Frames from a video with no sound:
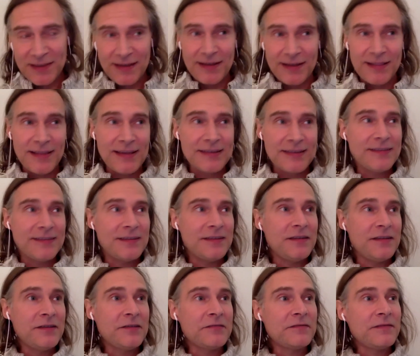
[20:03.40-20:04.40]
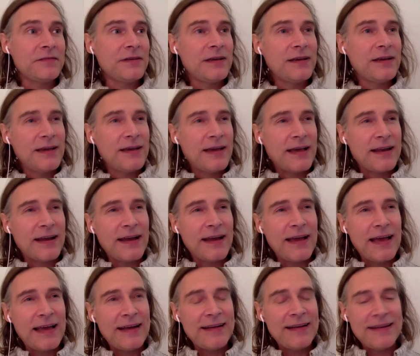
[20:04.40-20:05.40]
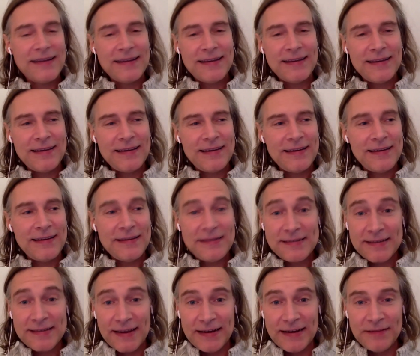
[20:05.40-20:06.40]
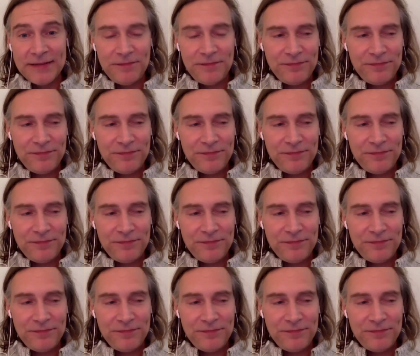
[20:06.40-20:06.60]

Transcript: I liked to do. And I had an insight.